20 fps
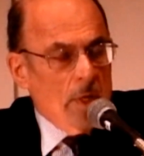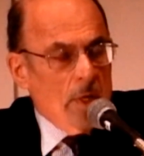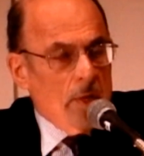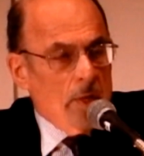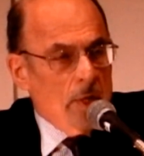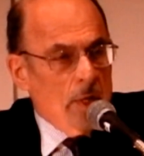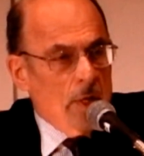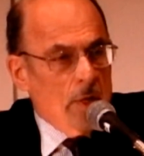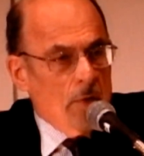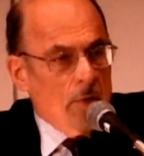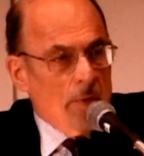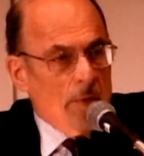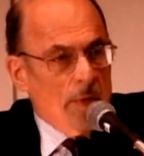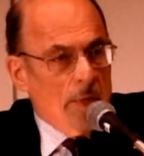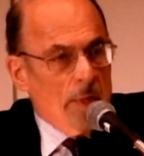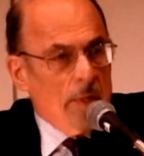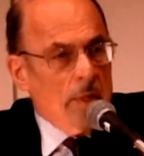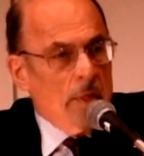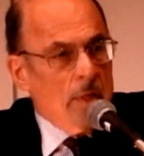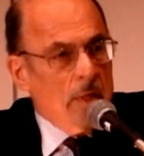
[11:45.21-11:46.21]

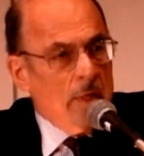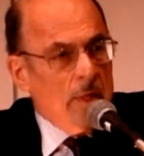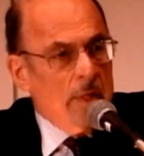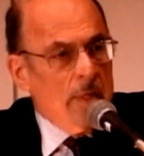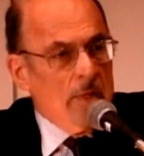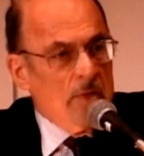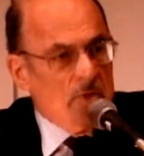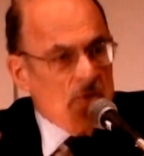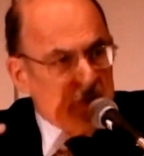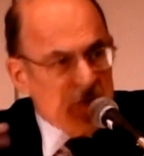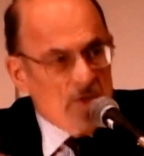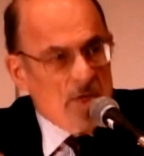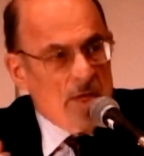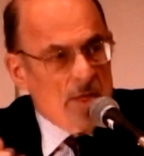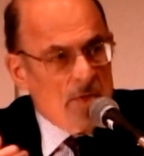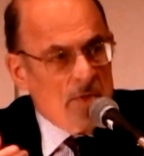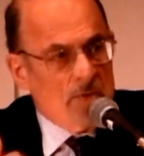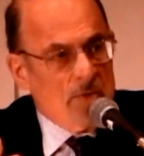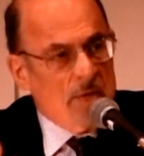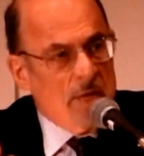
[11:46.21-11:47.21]
then in a
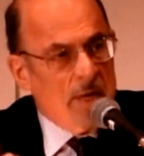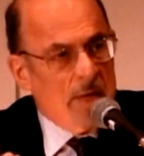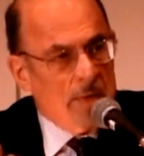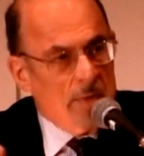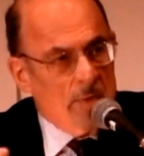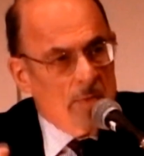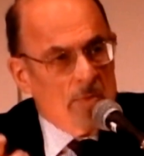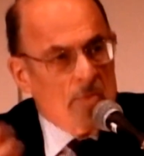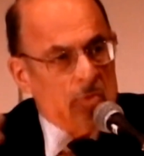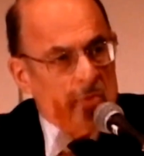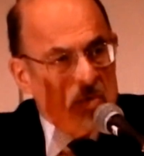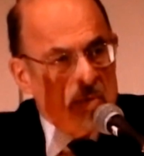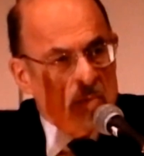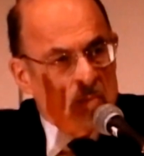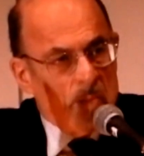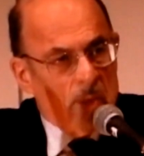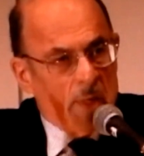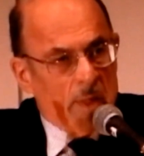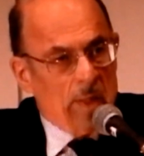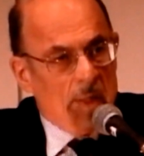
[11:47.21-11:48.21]
sense our own
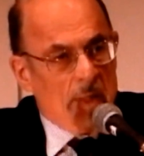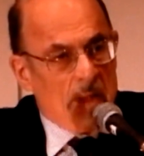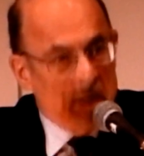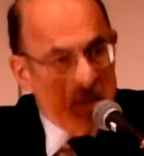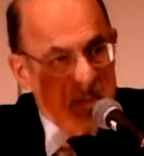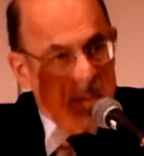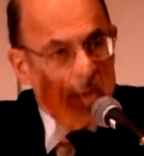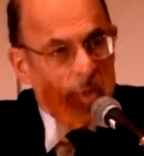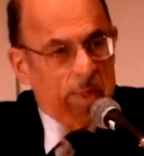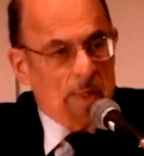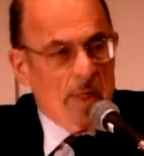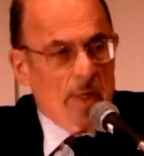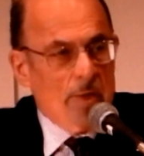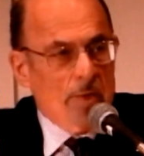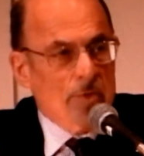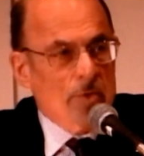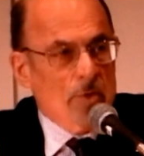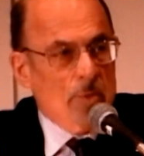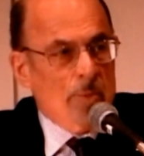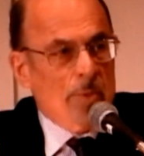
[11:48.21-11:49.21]
symbolic
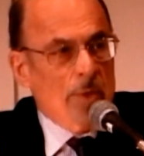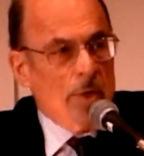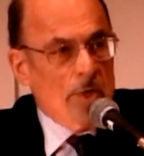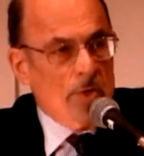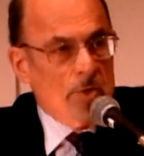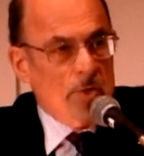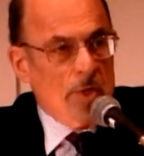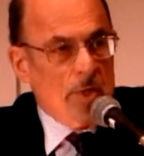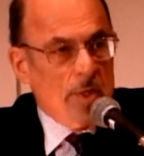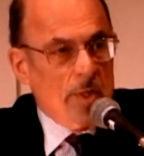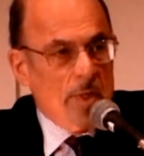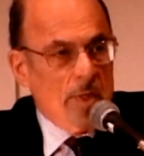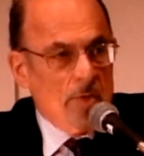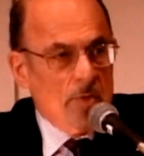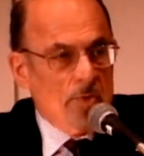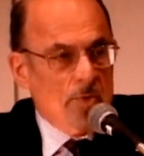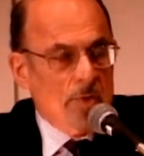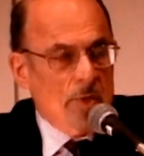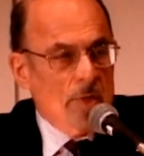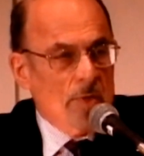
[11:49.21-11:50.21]
immortality project
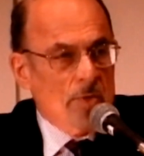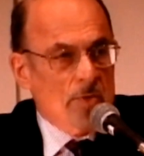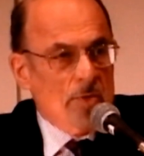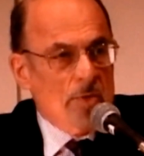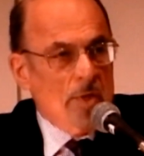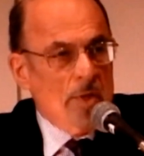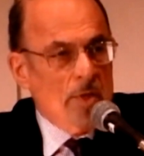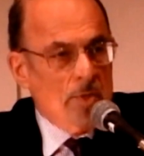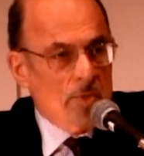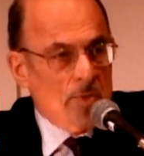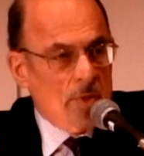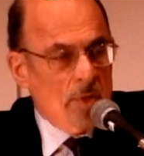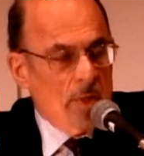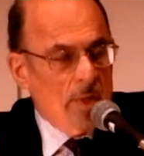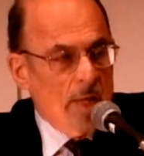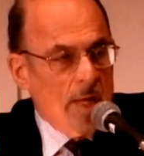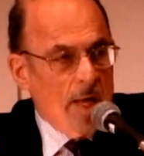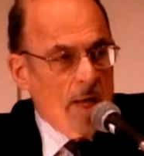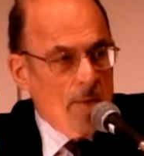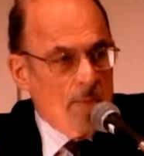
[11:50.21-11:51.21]
has
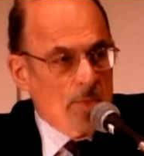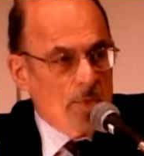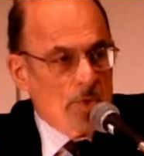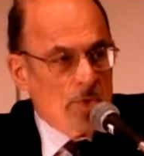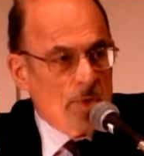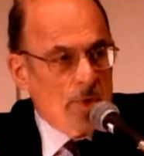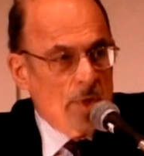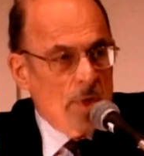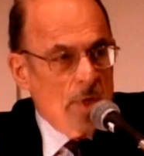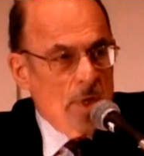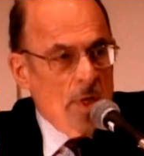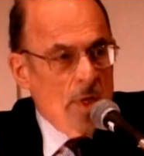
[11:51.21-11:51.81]
collapsed.